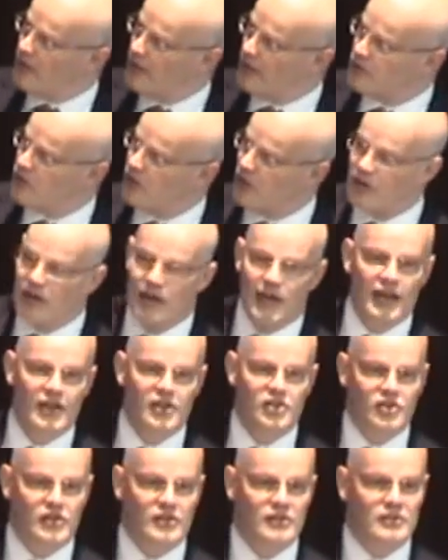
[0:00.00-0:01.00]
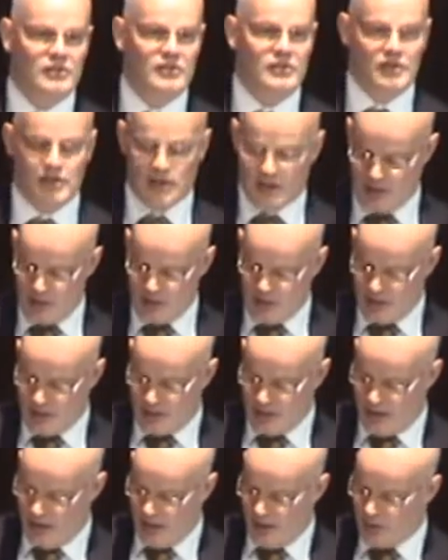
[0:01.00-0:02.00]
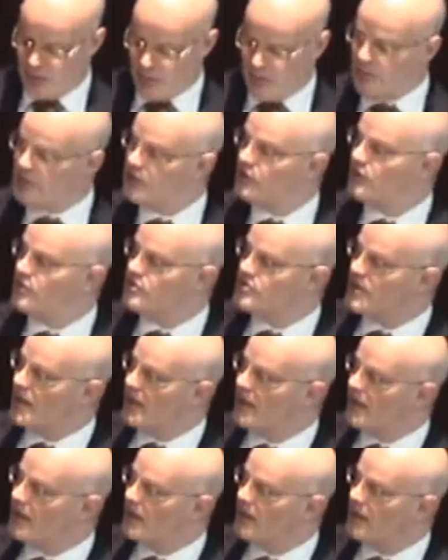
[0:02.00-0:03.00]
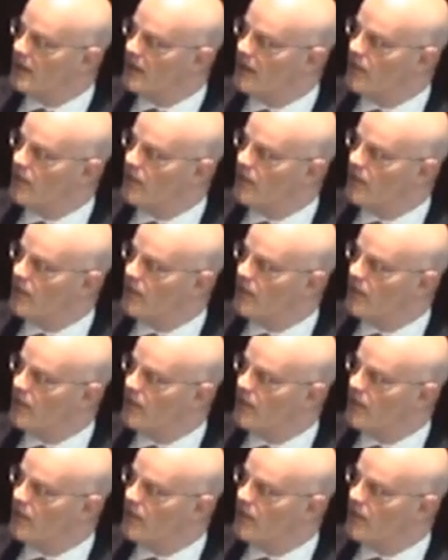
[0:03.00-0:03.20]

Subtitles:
a correlation. We could say